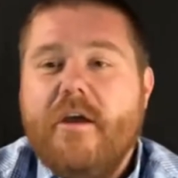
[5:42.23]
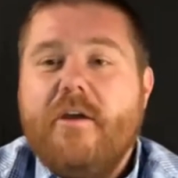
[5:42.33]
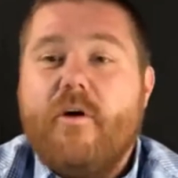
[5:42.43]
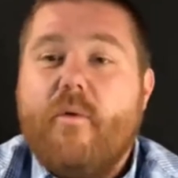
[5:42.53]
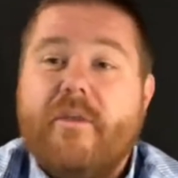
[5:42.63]

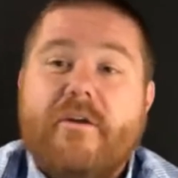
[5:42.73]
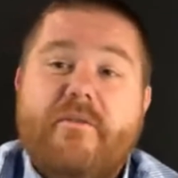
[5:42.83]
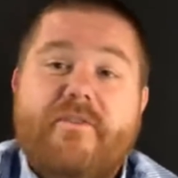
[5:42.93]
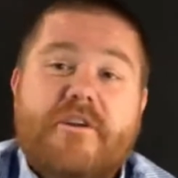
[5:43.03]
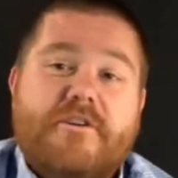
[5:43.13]
Whether
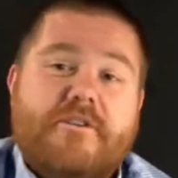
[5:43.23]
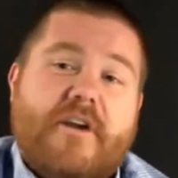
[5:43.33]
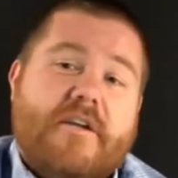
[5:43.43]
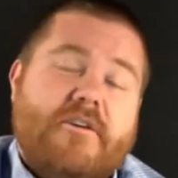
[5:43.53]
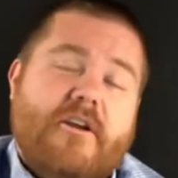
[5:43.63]
your features
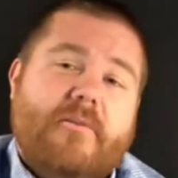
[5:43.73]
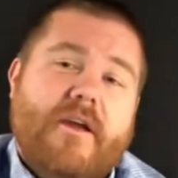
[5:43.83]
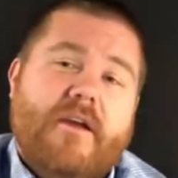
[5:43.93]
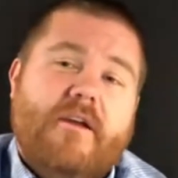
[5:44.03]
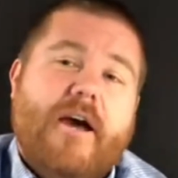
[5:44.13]
are actually going to
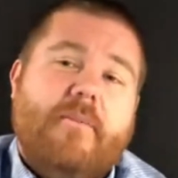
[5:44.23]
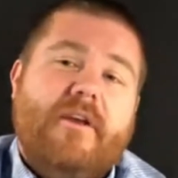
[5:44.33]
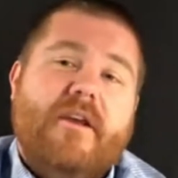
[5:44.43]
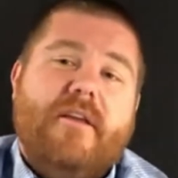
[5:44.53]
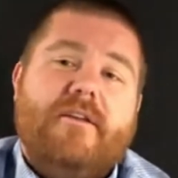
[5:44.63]
be
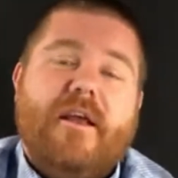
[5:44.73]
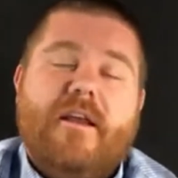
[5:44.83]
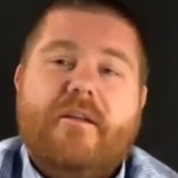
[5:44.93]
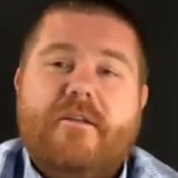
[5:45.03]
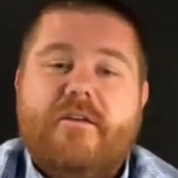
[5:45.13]
adopted,
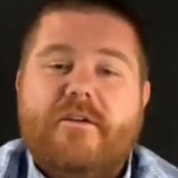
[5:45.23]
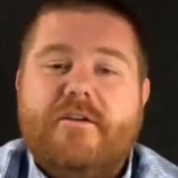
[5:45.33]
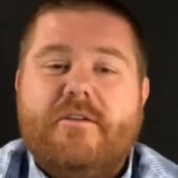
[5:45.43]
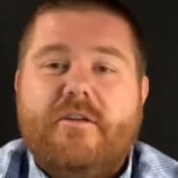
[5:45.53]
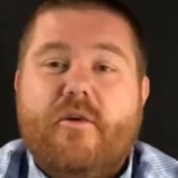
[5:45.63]
and
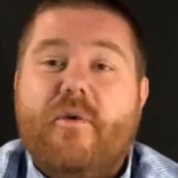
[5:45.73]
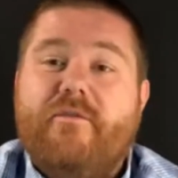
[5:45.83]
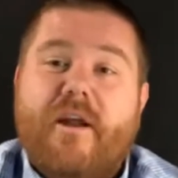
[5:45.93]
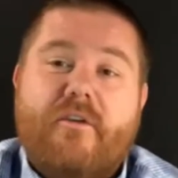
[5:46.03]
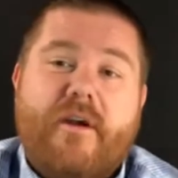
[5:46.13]
there's, we've
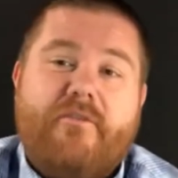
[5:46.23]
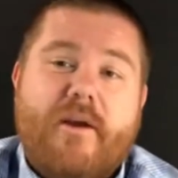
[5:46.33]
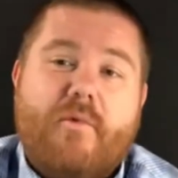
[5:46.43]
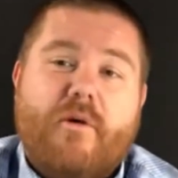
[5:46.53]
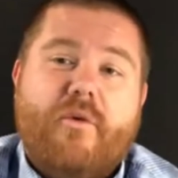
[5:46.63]
got a great
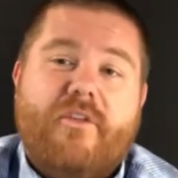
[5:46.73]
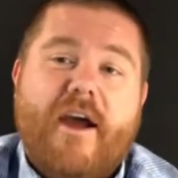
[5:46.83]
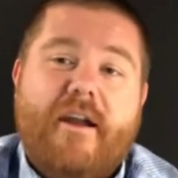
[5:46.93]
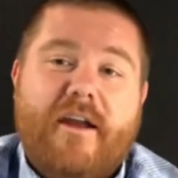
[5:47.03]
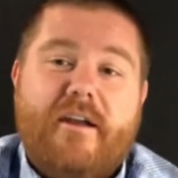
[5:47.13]
framework with
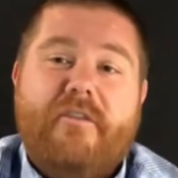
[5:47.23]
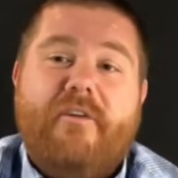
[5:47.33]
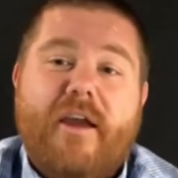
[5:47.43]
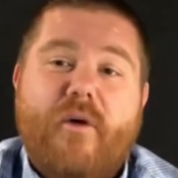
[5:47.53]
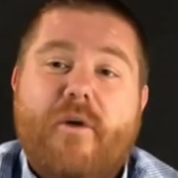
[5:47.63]
that,
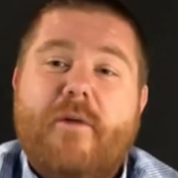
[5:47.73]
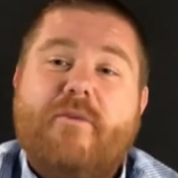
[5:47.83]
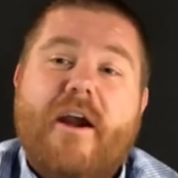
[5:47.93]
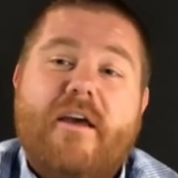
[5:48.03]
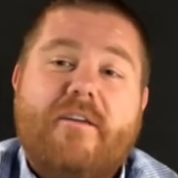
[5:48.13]
identifying a winning
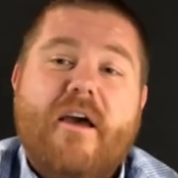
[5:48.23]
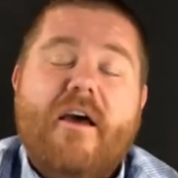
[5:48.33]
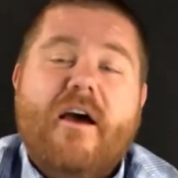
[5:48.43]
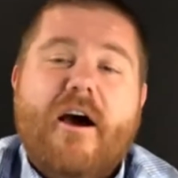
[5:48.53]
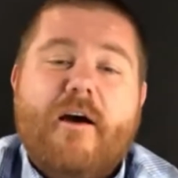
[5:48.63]
product
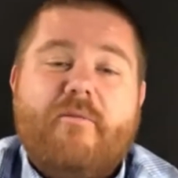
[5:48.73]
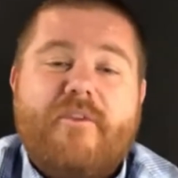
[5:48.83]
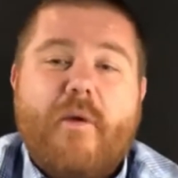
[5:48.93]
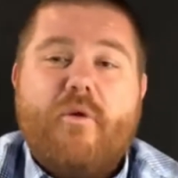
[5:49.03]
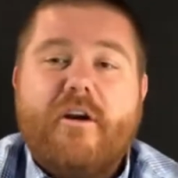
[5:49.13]

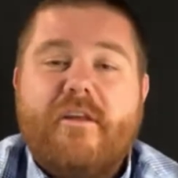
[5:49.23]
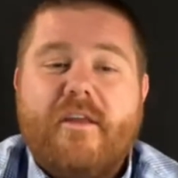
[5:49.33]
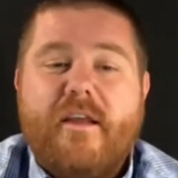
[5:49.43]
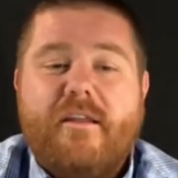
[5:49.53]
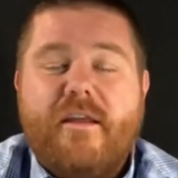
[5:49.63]
framework
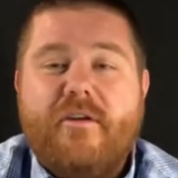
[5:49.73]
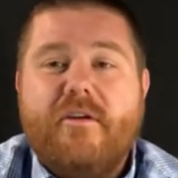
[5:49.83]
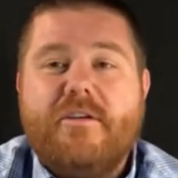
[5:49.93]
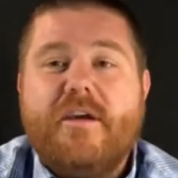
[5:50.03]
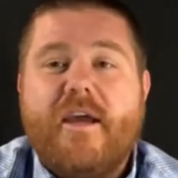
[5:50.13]
that you
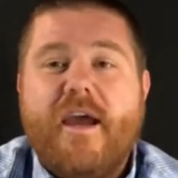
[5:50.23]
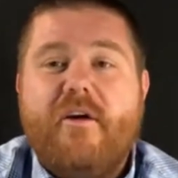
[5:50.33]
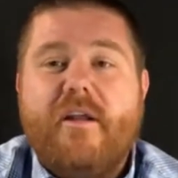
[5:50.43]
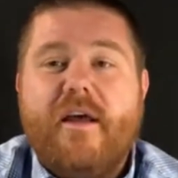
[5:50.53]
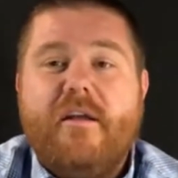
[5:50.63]
can check
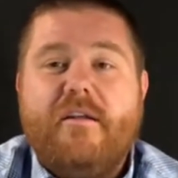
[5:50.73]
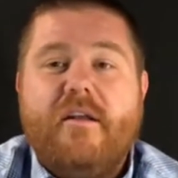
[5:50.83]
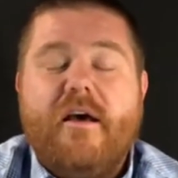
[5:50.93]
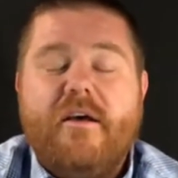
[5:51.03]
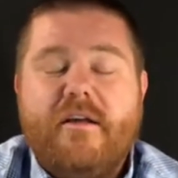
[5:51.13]
out at
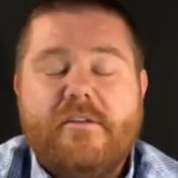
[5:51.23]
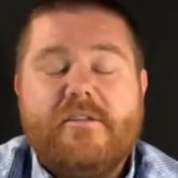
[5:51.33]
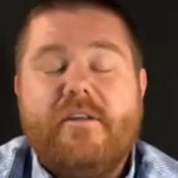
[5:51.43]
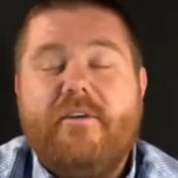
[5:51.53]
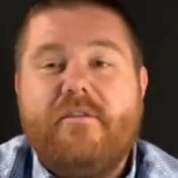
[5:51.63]
Hills
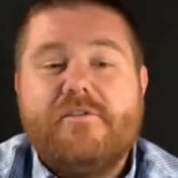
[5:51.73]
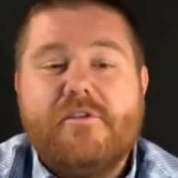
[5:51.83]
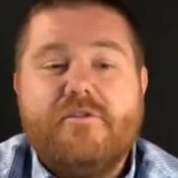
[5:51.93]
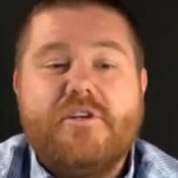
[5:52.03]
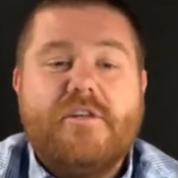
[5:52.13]
Innovative
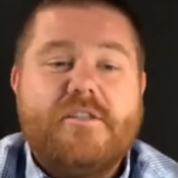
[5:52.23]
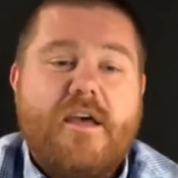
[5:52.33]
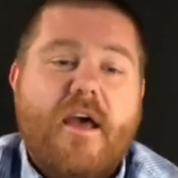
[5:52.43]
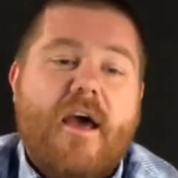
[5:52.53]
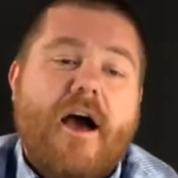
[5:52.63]
Solutions,
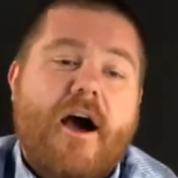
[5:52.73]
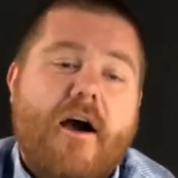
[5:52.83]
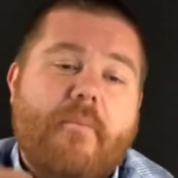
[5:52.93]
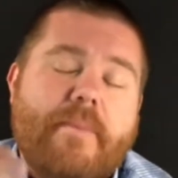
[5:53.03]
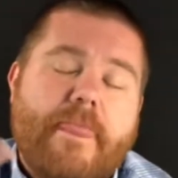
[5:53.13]

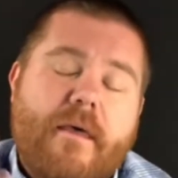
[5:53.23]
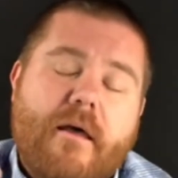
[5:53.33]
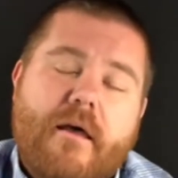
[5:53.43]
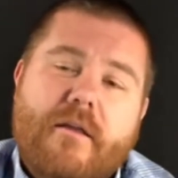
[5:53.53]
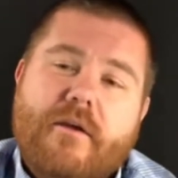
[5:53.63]

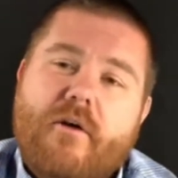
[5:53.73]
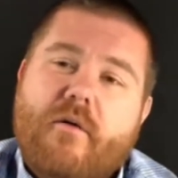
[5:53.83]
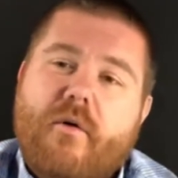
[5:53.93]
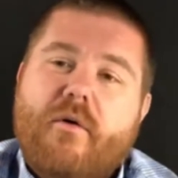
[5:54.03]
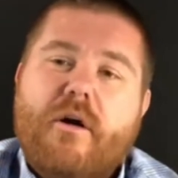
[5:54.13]

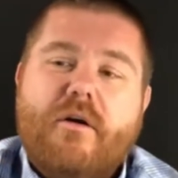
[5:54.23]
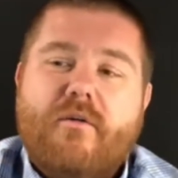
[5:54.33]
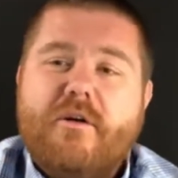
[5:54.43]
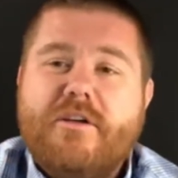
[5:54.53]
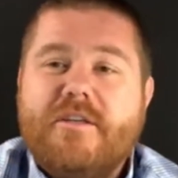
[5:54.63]

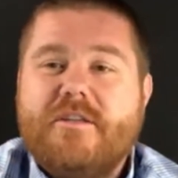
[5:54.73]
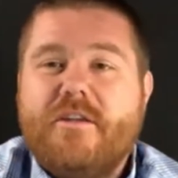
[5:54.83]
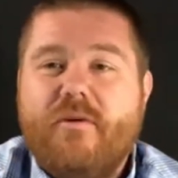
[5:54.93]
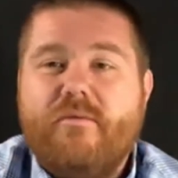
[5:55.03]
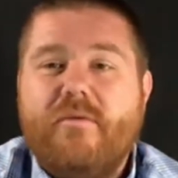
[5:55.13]
or just,
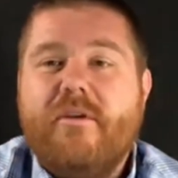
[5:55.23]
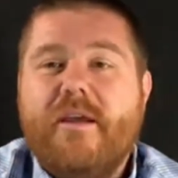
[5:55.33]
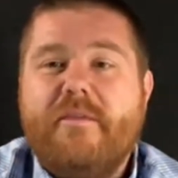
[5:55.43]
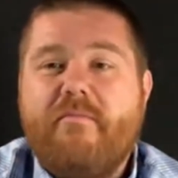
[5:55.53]
really